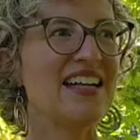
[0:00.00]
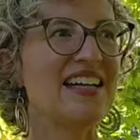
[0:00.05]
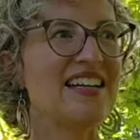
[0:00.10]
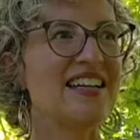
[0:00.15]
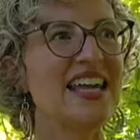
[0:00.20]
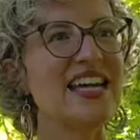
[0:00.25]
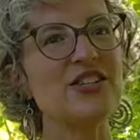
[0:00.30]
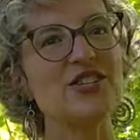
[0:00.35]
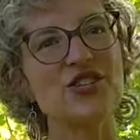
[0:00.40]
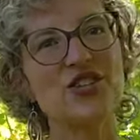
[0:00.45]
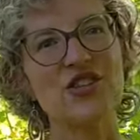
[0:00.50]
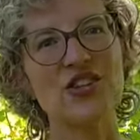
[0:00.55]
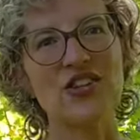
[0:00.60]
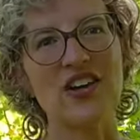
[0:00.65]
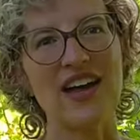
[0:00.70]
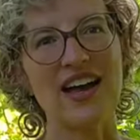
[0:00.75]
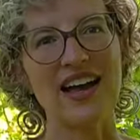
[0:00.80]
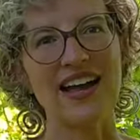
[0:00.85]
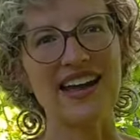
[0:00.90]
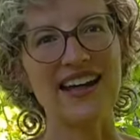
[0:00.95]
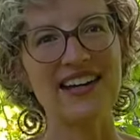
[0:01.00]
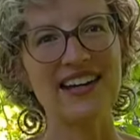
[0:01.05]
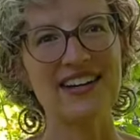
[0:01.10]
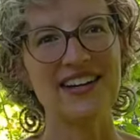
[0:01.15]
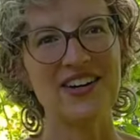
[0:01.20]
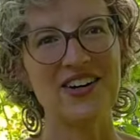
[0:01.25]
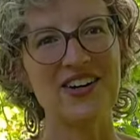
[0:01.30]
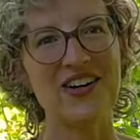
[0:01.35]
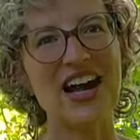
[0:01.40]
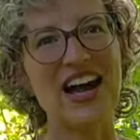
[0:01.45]
Nature and I
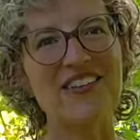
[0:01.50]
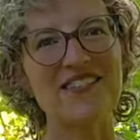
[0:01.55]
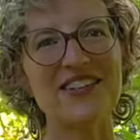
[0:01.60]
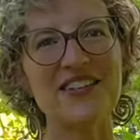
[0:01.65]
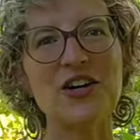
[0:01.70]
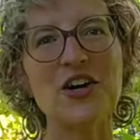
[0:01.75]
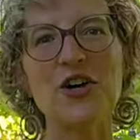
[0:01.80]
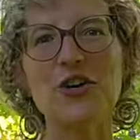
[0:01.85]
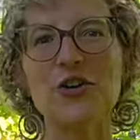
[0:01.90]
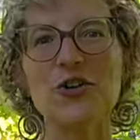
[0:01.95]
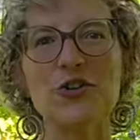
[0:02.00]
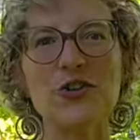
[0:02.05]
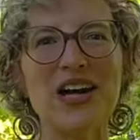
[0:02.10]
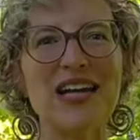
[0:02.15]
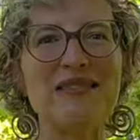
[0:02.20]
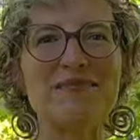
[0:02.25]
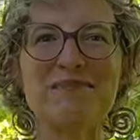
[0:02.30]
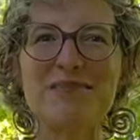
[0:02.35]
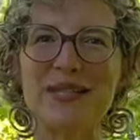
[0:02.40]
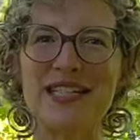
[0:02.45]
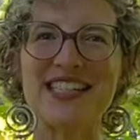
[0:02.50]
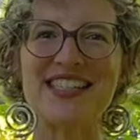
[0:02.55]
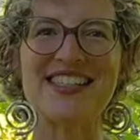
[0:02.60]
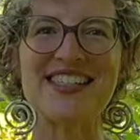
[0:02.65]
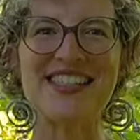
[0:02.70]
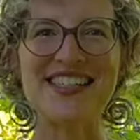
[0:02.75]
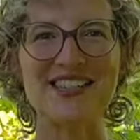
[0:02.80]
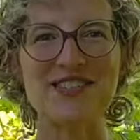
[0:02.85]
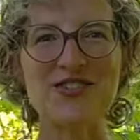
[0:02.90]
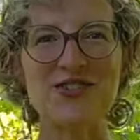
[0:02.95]
are having a great big
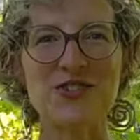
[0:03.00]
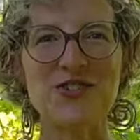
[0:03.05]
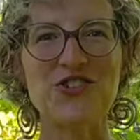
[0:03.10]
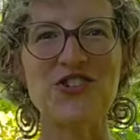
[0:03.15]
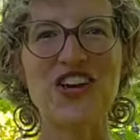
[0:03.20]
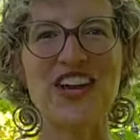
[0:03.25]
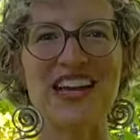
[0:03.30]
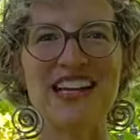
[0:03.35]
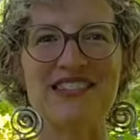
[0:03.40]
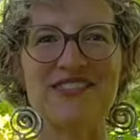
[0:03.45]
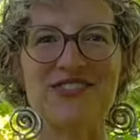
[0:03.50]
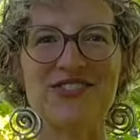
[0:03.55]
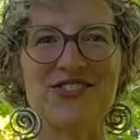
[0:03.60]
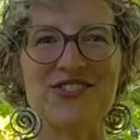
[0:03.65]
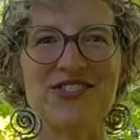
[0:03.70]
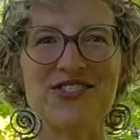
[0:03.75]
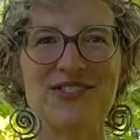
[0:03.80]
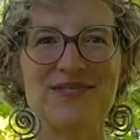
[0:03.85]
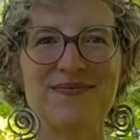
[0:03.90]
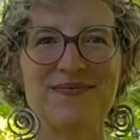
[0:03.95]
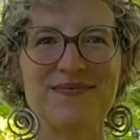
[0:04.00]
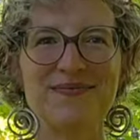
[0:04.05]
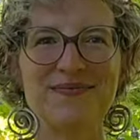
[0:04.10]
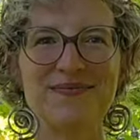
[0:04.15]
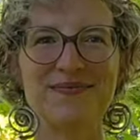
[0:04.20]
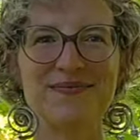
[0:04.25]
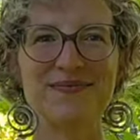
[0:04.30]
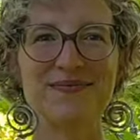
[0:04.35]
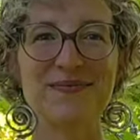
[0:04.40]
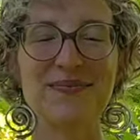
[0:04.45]
season change
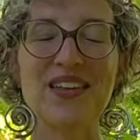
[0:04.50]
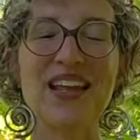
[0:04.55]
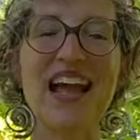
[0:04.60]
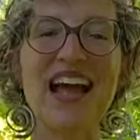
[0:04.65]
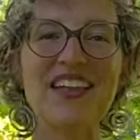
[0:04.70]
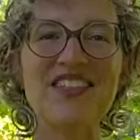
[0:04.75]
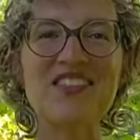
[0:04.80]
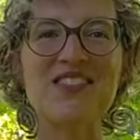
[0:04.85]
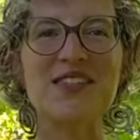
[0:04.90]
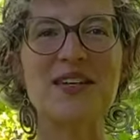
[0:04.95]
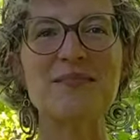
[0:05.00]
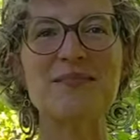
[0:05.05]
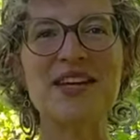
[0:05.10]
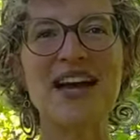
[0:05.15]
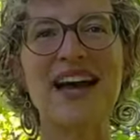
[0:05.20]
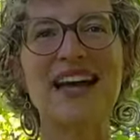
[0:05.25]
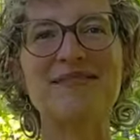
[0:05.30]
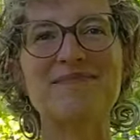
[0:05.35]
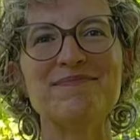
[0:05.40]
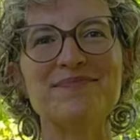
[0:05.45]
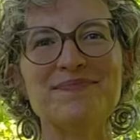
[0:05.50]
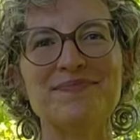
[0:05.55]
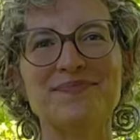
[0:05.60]
at the same time.